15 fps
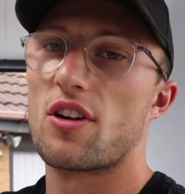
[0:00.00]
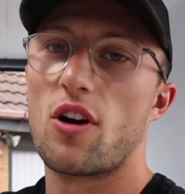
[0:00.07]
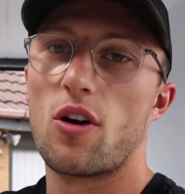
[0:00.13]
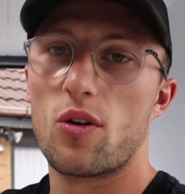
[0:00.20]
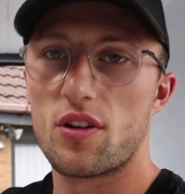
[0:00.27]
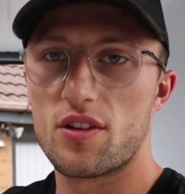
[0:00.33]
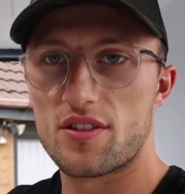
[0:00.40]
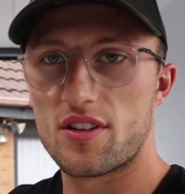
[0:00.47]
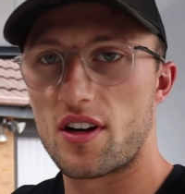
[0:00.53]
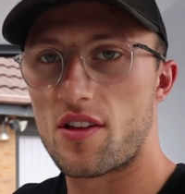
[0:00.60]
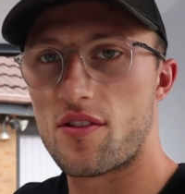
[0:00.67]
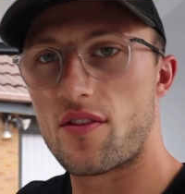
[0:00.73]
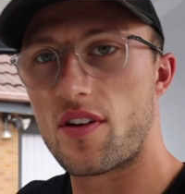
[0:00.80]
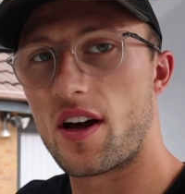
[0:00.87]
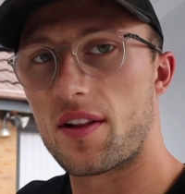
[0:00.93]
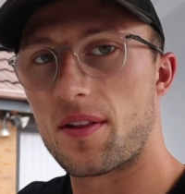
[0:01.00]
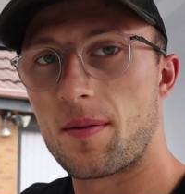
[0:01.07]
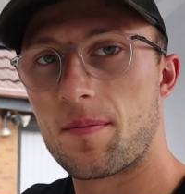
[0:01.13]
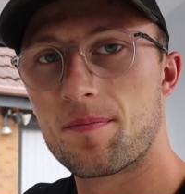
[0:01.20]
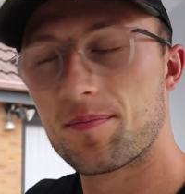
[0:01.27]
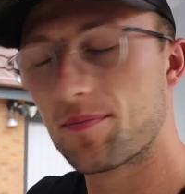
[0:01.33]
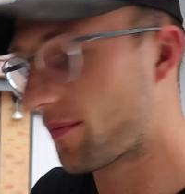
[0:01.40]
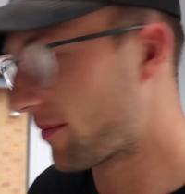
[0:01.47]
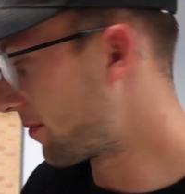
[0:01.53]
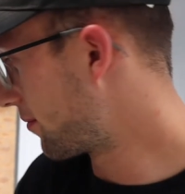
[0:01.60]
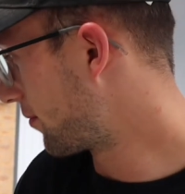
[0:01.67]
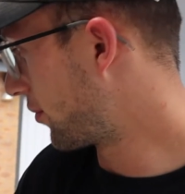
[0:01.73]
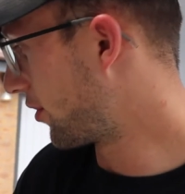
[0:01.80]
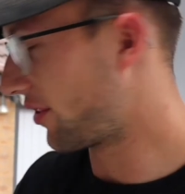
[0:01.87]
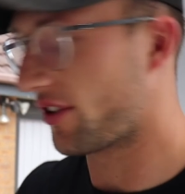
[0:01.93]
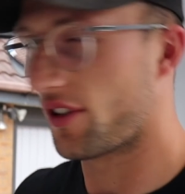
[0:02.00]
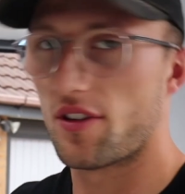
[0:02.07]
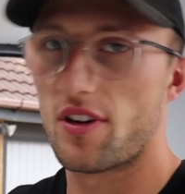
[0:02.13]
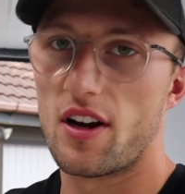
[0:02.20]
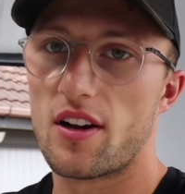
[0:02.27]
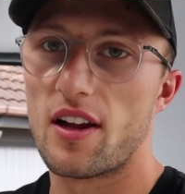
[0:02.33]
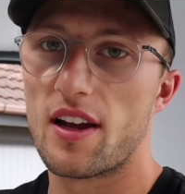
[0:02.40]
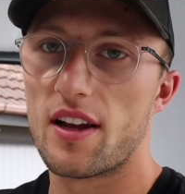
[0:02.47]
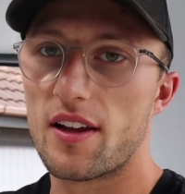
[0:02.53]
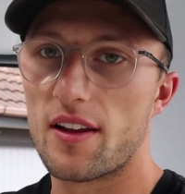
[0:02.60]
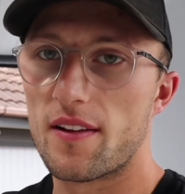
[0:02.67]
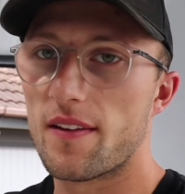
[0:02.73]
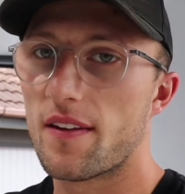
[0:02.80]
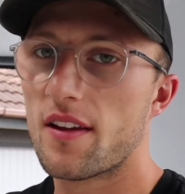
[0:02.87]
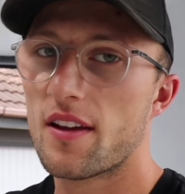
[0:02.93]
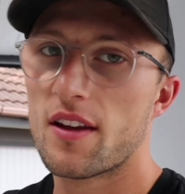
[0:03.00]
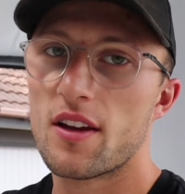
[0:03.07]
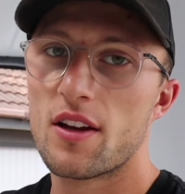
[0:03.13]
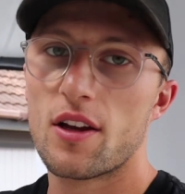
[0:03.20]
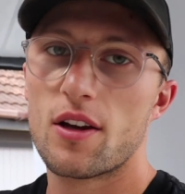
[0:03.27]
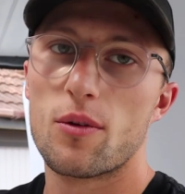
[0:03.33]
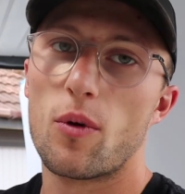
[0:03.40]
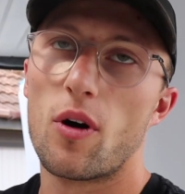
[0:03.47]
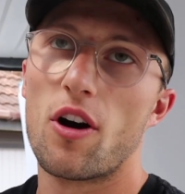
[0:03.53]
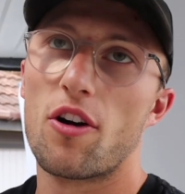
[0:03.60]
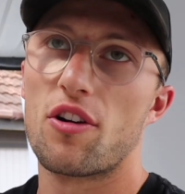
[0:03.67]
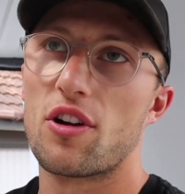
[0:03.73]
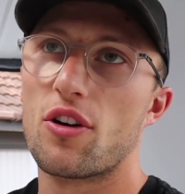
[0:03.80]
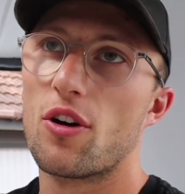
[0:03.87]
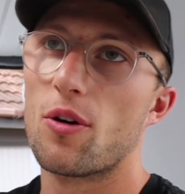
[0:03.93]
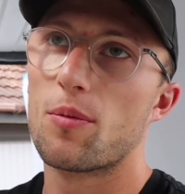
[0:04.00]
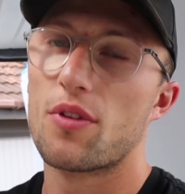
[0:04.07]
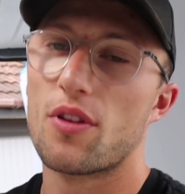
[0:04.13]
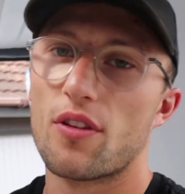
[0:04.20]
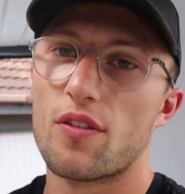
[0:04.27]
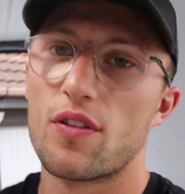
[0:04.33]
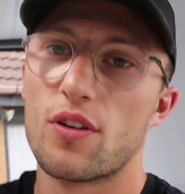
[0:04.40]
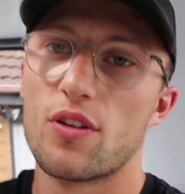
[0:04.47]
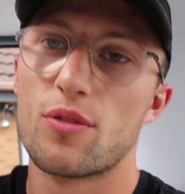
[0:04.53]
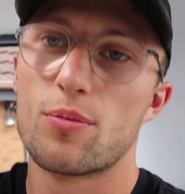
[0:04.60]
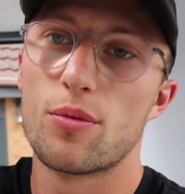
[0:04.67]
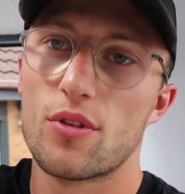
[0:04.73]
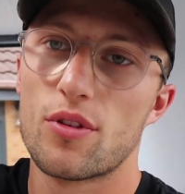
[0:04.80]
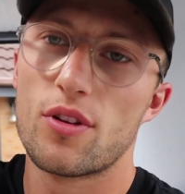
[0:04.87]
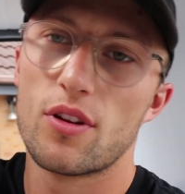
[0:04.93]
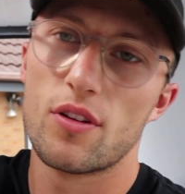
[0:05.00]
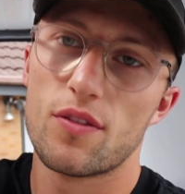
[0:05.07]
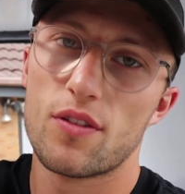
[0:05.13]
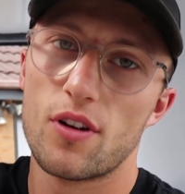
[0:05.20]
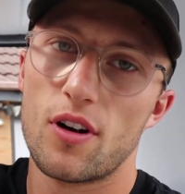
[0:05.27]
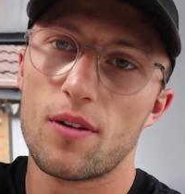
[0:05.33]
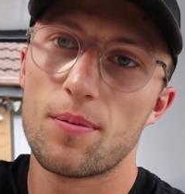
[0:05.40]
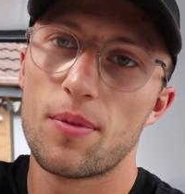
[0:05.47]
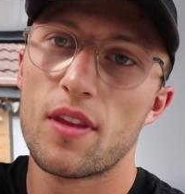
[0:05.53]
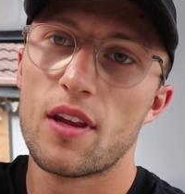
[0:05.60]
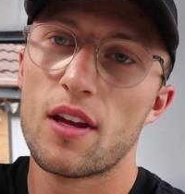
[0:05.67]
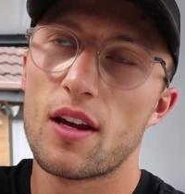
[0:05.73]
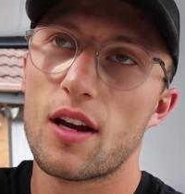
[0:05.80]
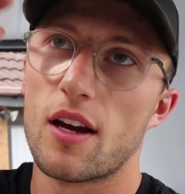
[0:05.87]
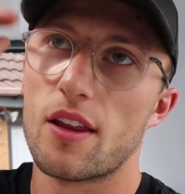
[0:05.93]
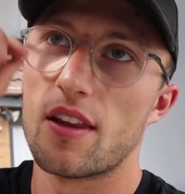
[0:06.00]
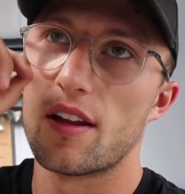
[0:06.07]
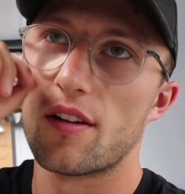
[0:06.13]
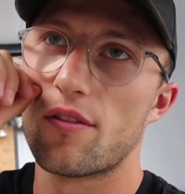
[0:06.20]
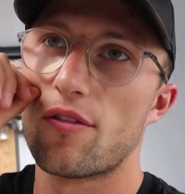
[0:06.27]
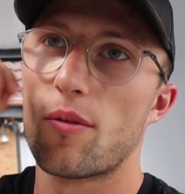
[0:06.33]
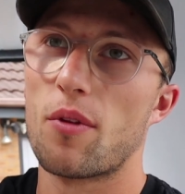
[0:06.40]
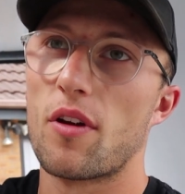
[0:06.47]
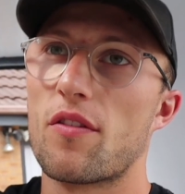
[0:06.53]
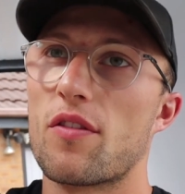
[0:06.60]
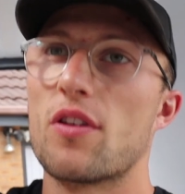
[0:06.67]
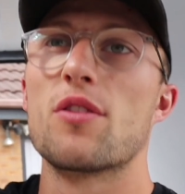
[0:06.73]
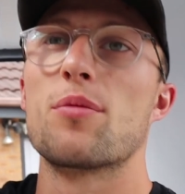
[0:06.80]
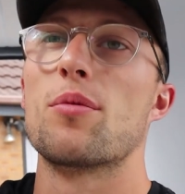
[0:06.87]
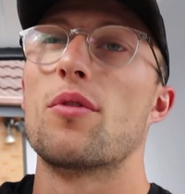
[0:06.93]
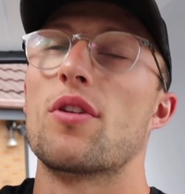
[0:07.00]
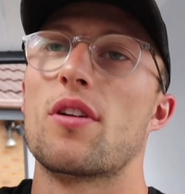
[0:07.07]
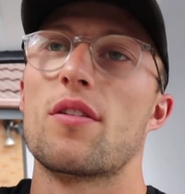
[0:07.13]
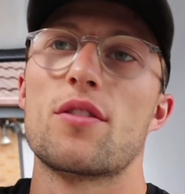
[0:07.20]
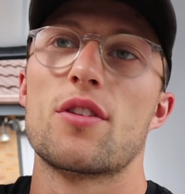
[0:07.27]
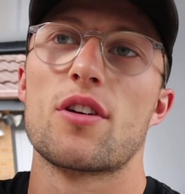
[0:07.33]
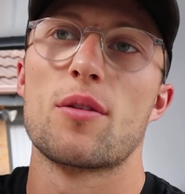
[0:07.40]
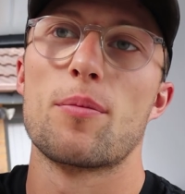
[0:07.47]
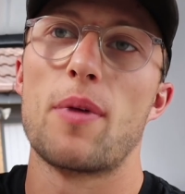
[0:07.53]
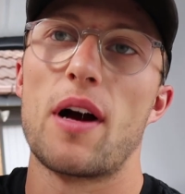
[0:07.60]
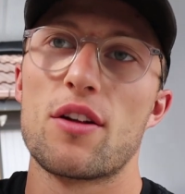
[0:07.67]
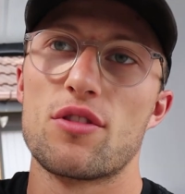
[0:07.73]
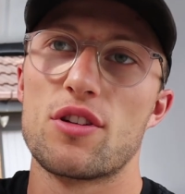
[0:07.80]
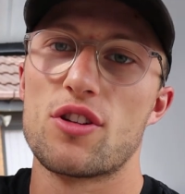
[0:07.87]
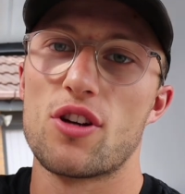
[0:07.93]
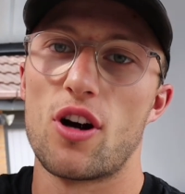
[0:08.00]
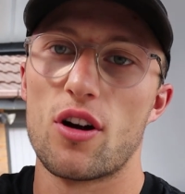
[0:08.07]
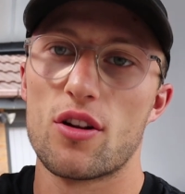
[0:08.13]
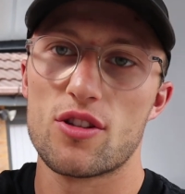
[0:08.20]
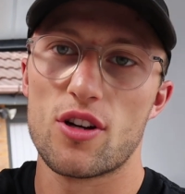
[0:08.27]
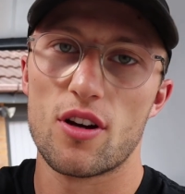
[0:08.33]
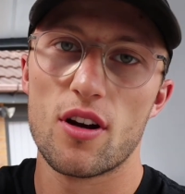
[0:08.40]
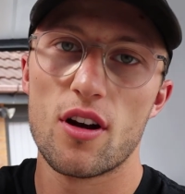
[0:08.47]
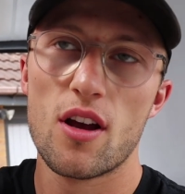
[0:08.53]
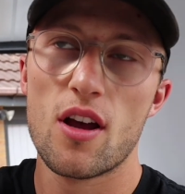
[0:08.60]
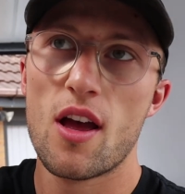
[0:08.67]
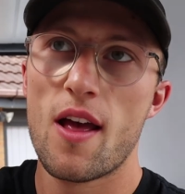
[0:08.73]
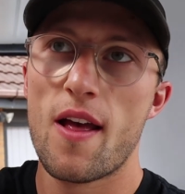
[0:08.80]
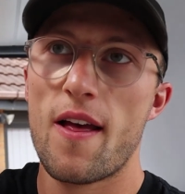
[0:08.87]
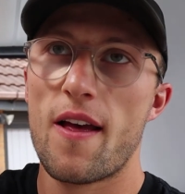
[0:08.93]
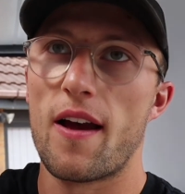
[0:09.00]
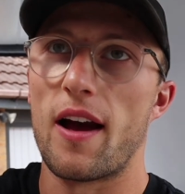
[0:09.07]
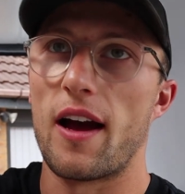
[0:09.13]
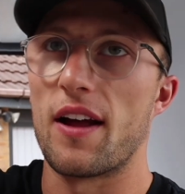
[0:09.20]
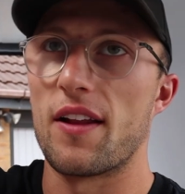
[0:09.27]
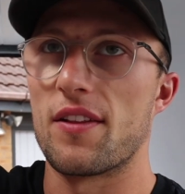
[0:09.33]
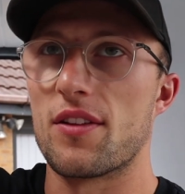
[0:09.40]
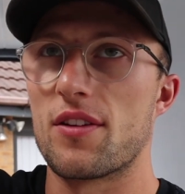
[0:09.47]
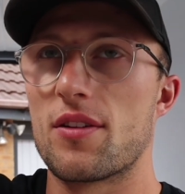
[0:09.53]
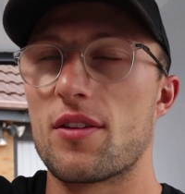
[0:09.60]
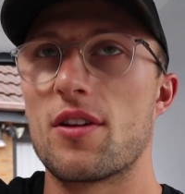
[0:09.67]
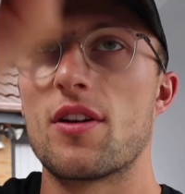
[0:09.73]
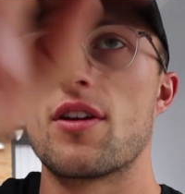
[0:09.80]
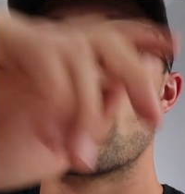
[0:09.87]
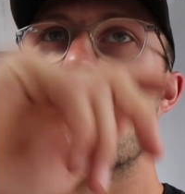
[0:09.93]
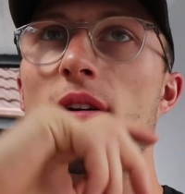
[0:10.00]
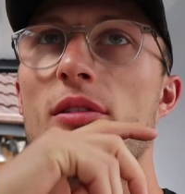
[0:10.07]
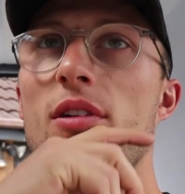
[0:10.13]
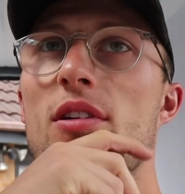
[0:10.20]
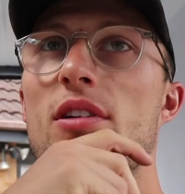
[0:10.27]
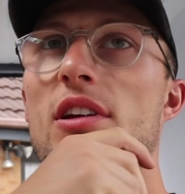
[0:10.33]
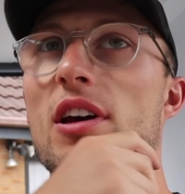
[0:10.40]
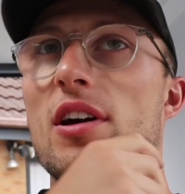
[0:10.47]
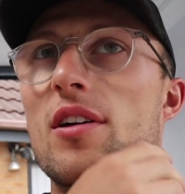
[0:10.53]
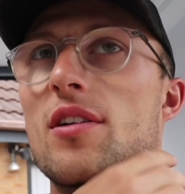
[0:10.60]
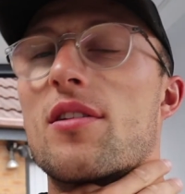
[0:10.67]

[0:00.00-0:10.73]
a hole inside of the van, putting your outlet in, wiring it up to the fuse board that you've got, and then from that fuse board I've took a battery charger, and yeah,